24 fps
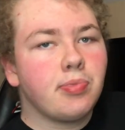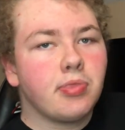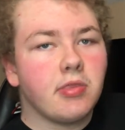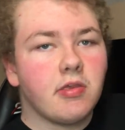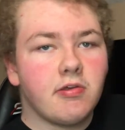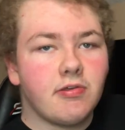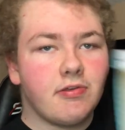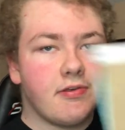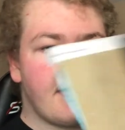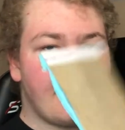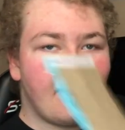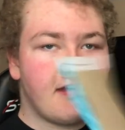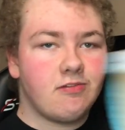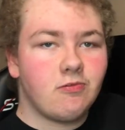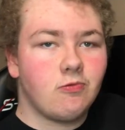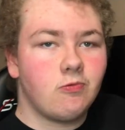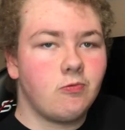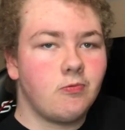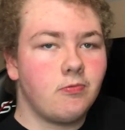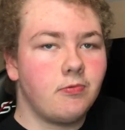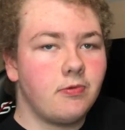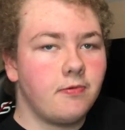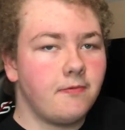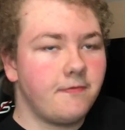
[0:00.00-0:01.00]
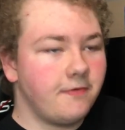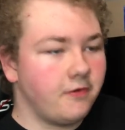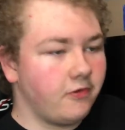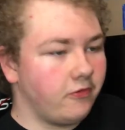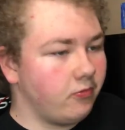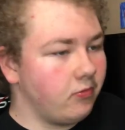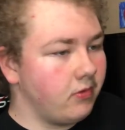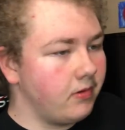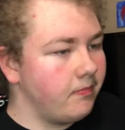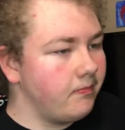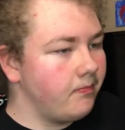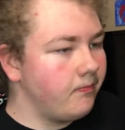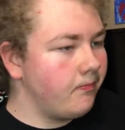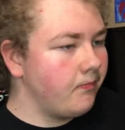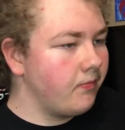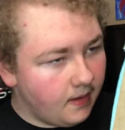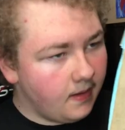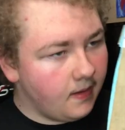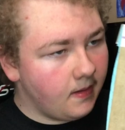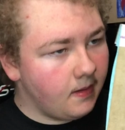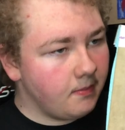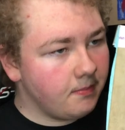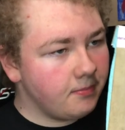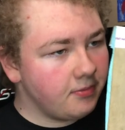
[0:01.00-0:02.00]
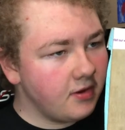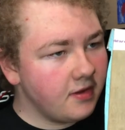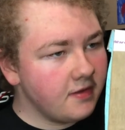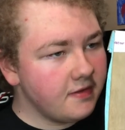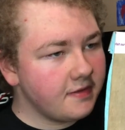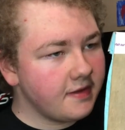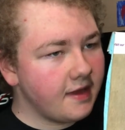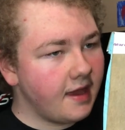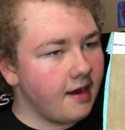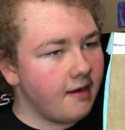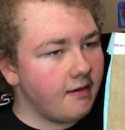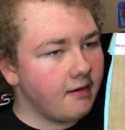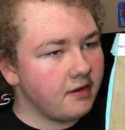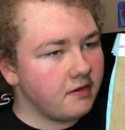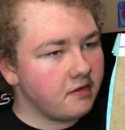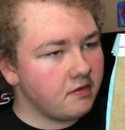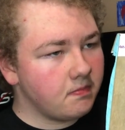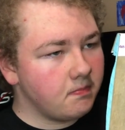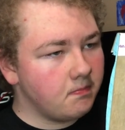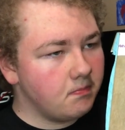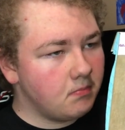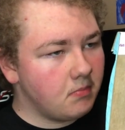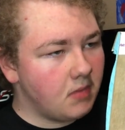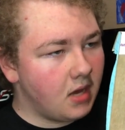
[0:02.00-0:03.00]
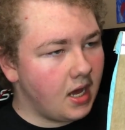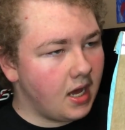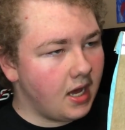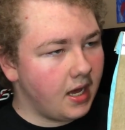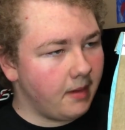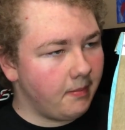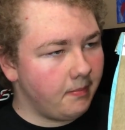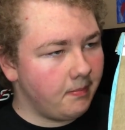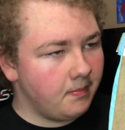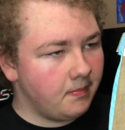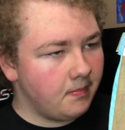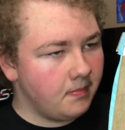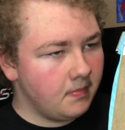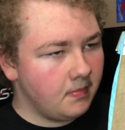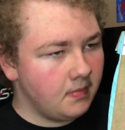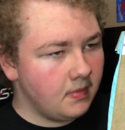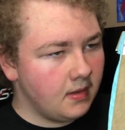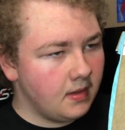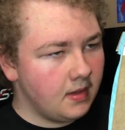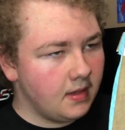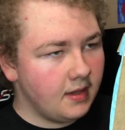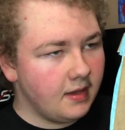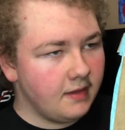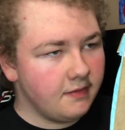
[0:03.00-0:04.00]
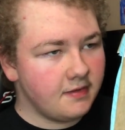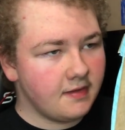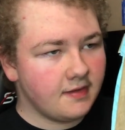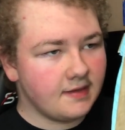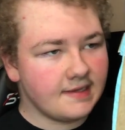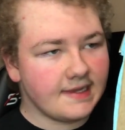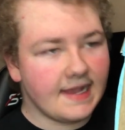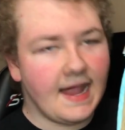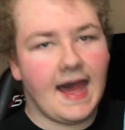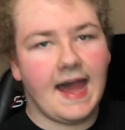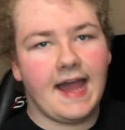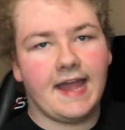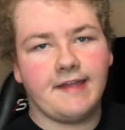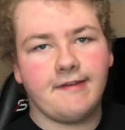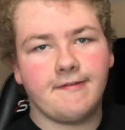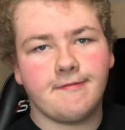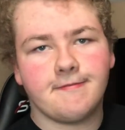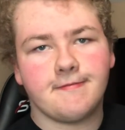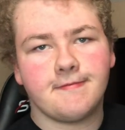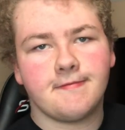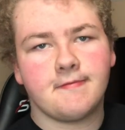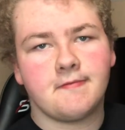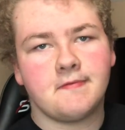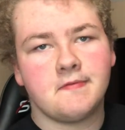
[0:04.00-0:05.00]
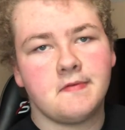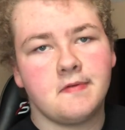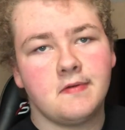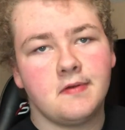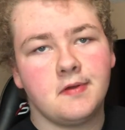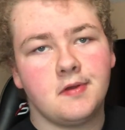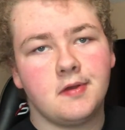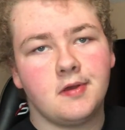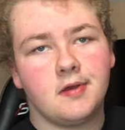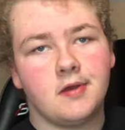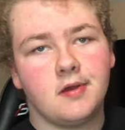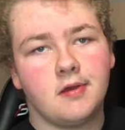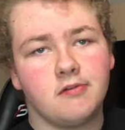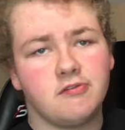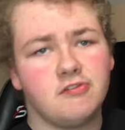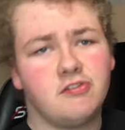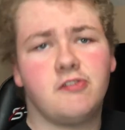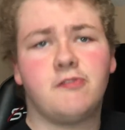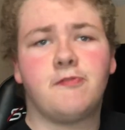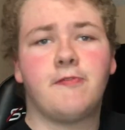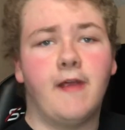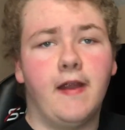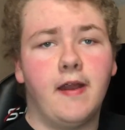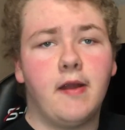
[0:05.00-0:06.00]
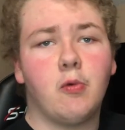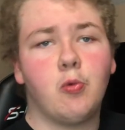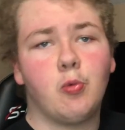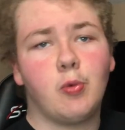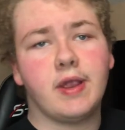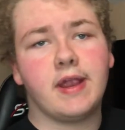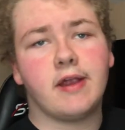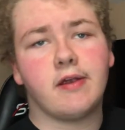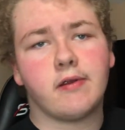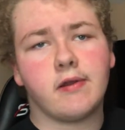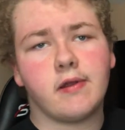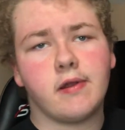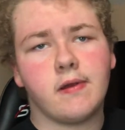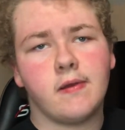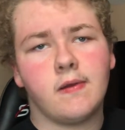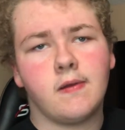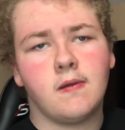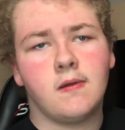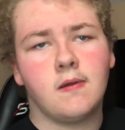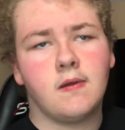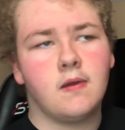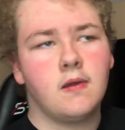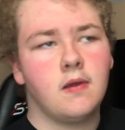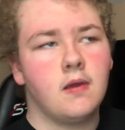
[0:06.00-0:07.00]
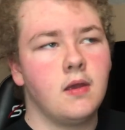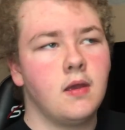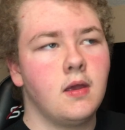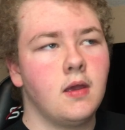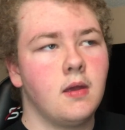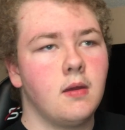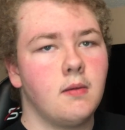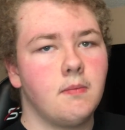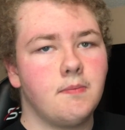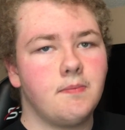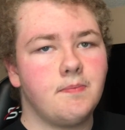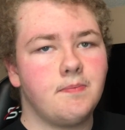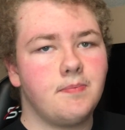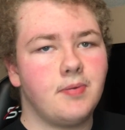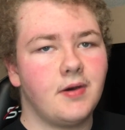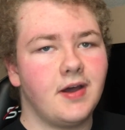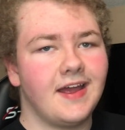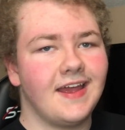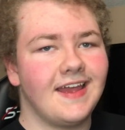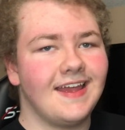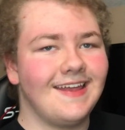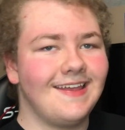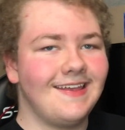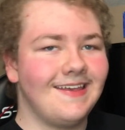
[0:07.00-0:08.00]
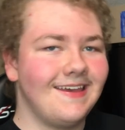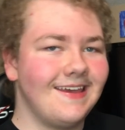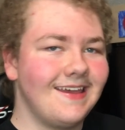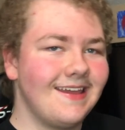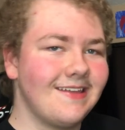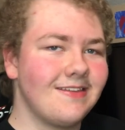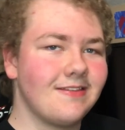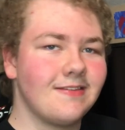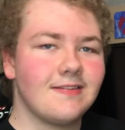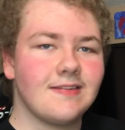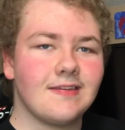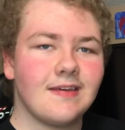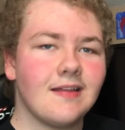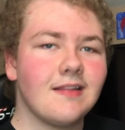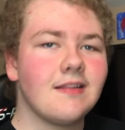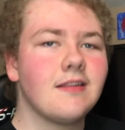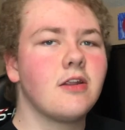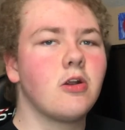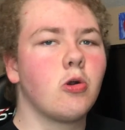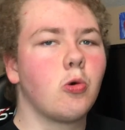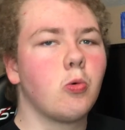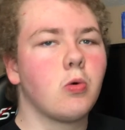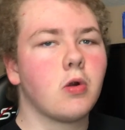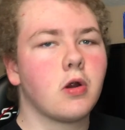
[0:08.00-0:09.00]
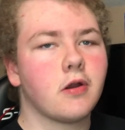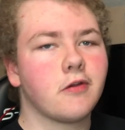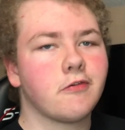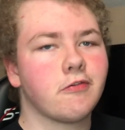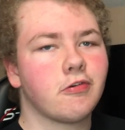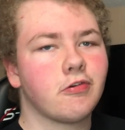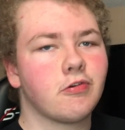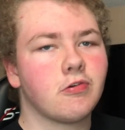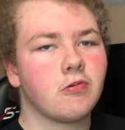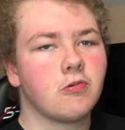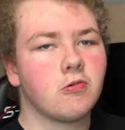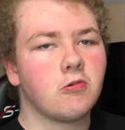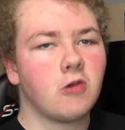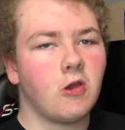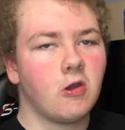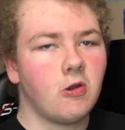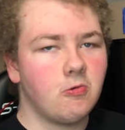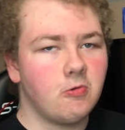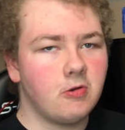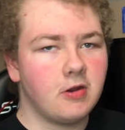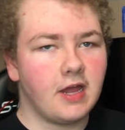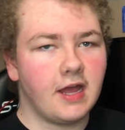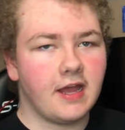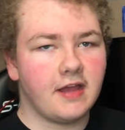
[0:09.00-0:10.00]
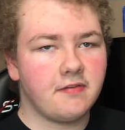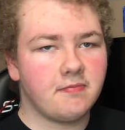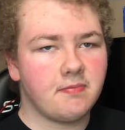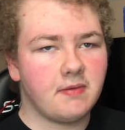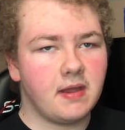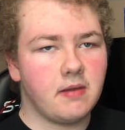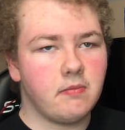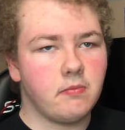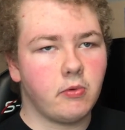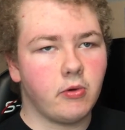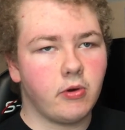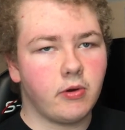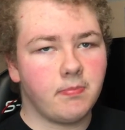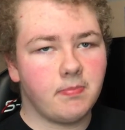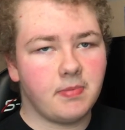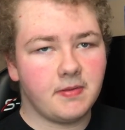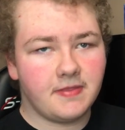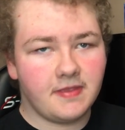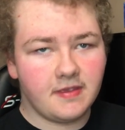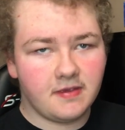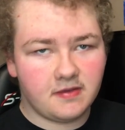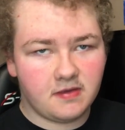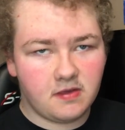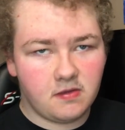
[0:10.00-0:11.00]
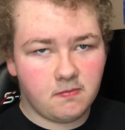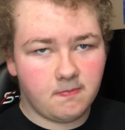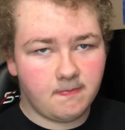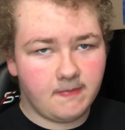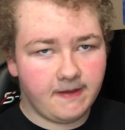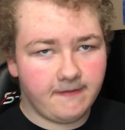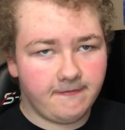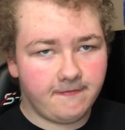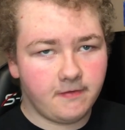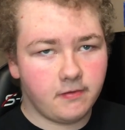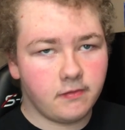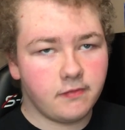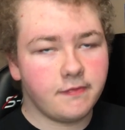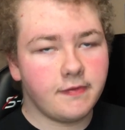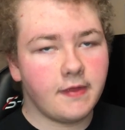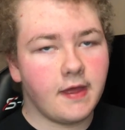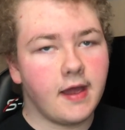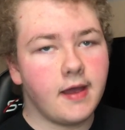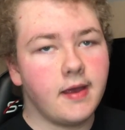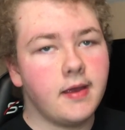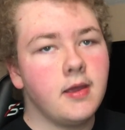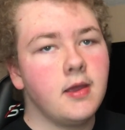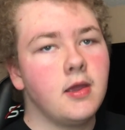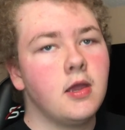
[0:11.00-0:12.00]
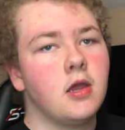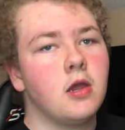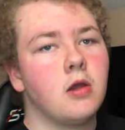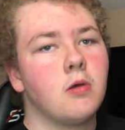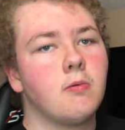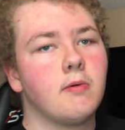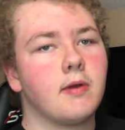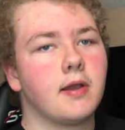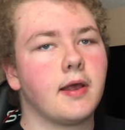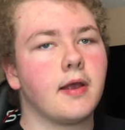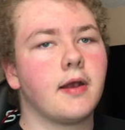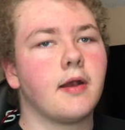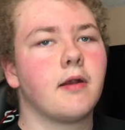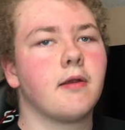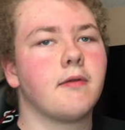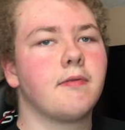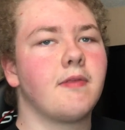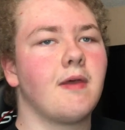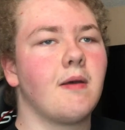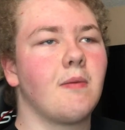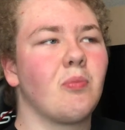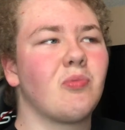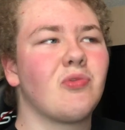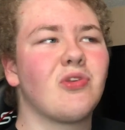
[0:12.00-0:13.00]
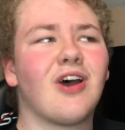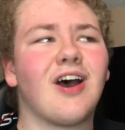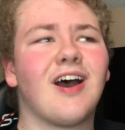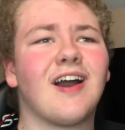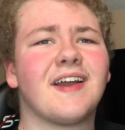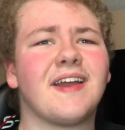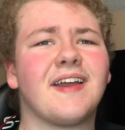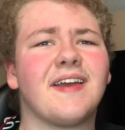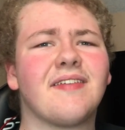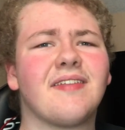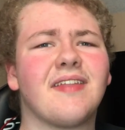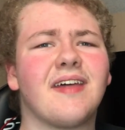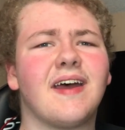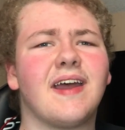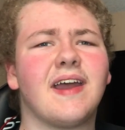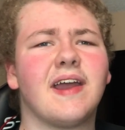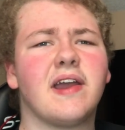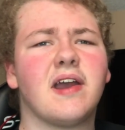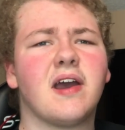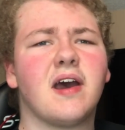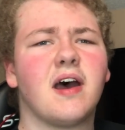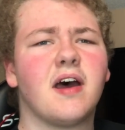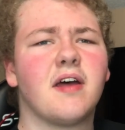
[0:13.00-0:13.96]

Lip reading: So that's the first one. Prince Eric's mom is alive, which is very weird. But it gets a little worse when I explain more. But this is my first thought when I heard them talking, like,